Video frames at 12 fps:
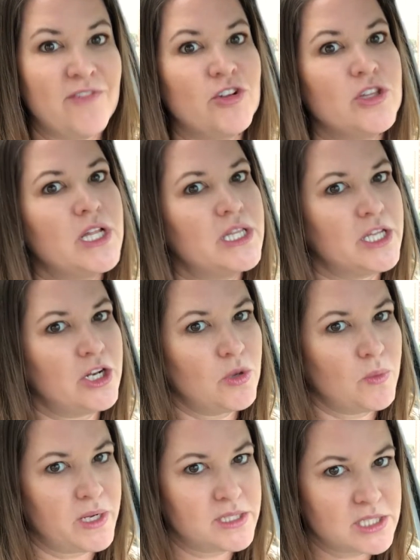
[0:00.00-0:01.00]
after the
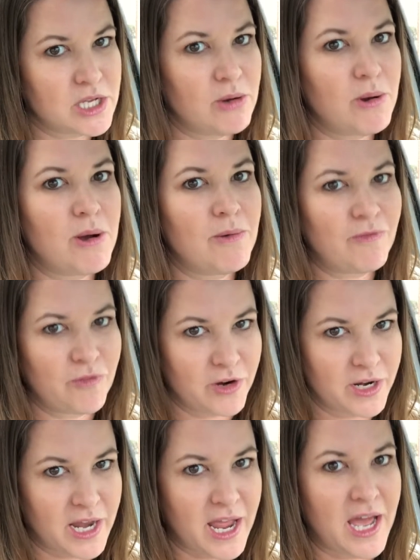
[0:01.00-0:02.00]
little ones go home for a